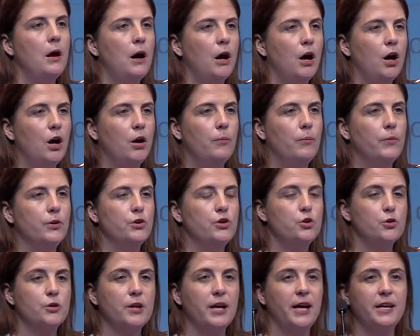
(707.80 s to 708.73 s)
Um,
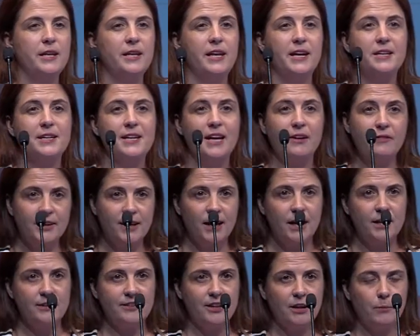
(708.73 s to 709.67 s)
you can then
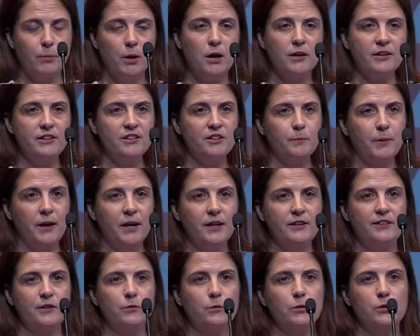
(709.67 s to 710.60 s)
navigate to that parking
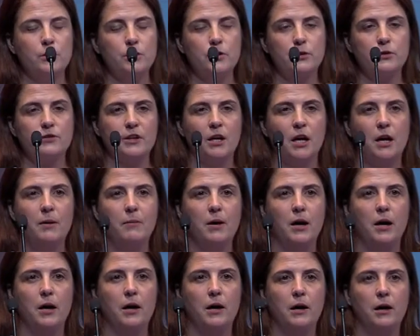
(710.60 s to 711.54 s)
space. It will use um,
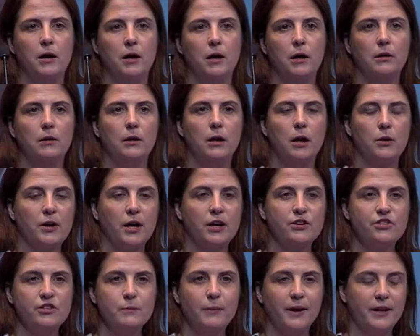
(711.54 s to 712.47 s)
uh,
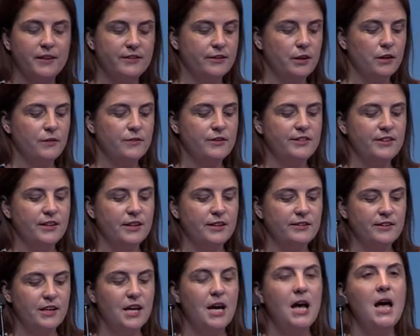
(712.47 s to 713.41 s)
location-based
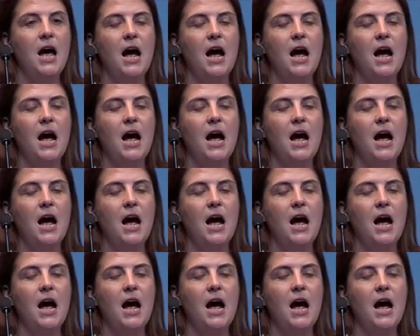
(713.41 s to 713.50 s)
services.